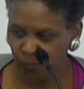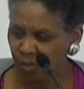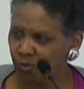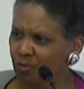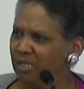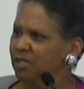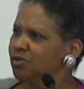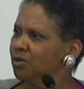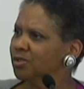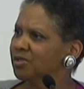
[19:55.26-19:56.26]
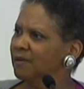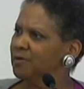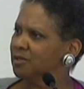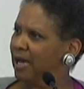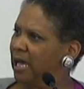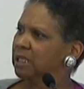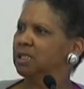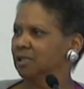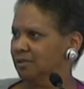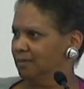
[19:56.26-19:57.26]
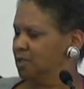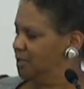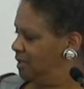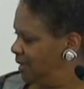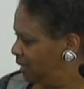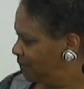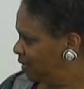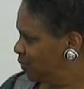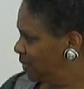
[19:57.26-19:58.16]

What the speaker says: So these are some of the key elements,